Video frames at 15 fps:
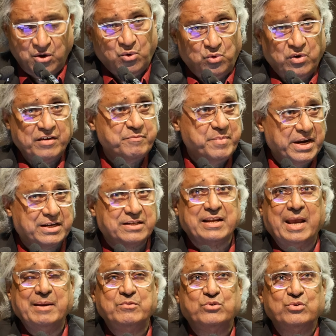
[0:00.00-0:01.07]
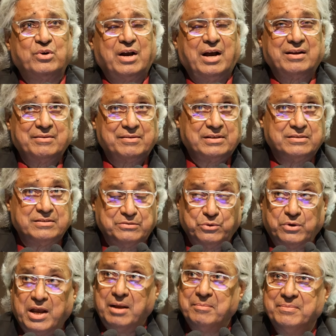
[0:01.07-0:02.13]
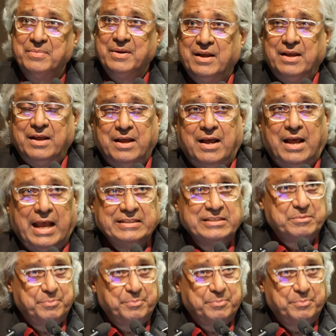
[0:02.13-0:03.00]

who have made time to come and